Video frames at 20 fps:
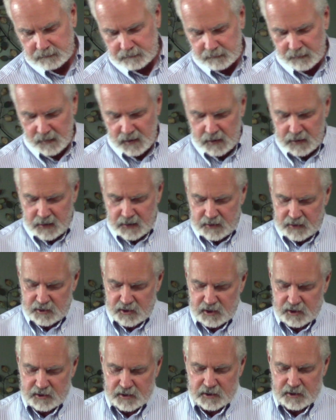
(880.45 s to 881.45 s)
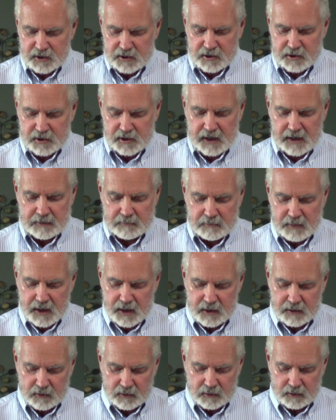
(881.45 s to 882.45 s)
It says, in the same
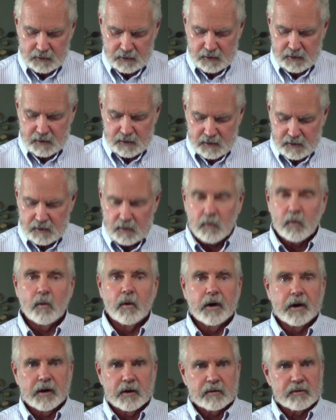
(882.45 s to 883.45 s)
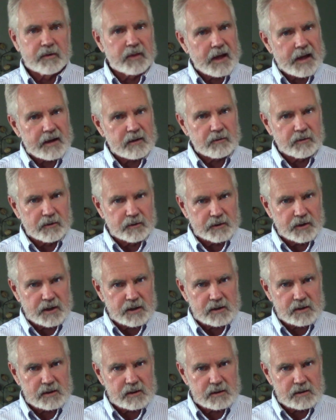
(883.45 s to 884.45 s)
manner, one of
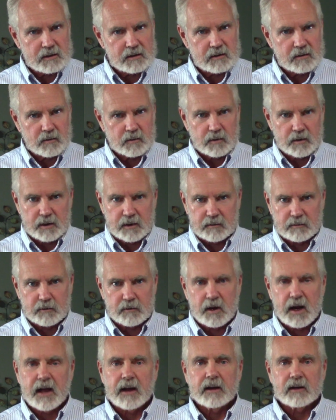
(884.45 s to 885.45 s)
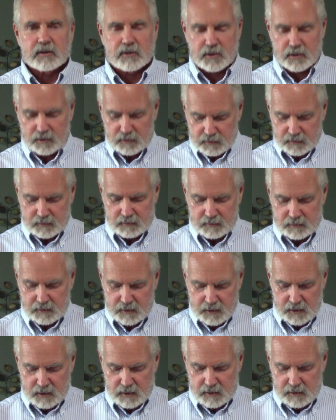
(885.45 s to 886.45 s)
thankfulness, one of gratitude.
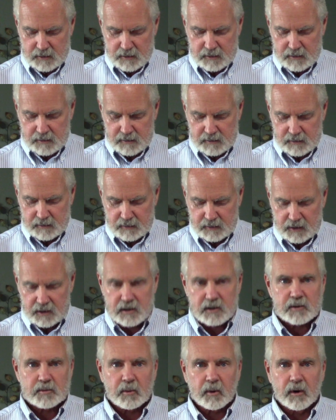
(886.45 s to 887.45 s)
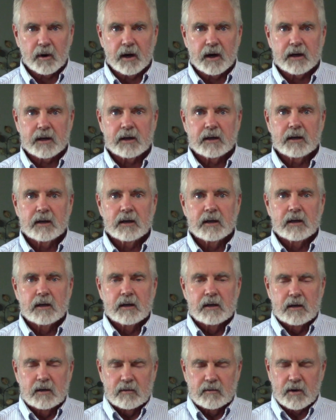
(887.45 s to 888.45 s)
Let us pray.
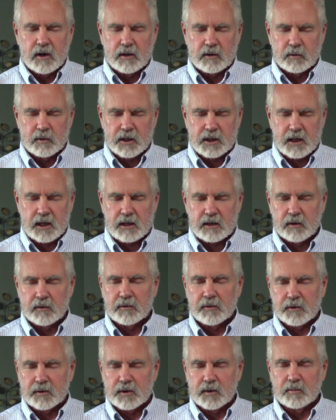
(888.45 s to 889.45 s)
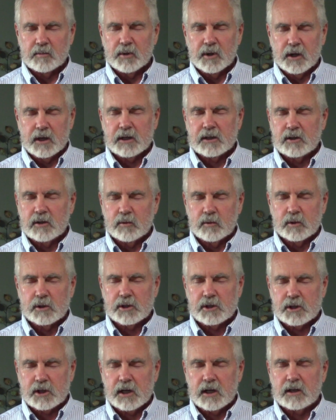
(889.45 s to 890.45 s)
Father, we thank you for the blood that was
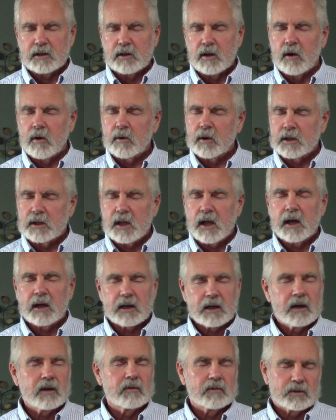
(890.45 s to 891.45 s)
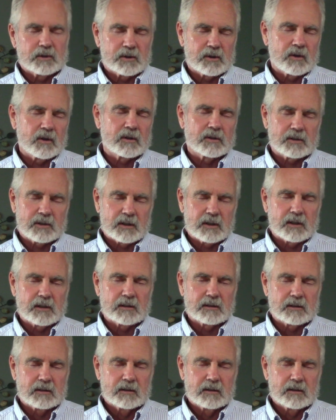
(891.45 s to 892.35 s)
shed, knowing that covers our sin.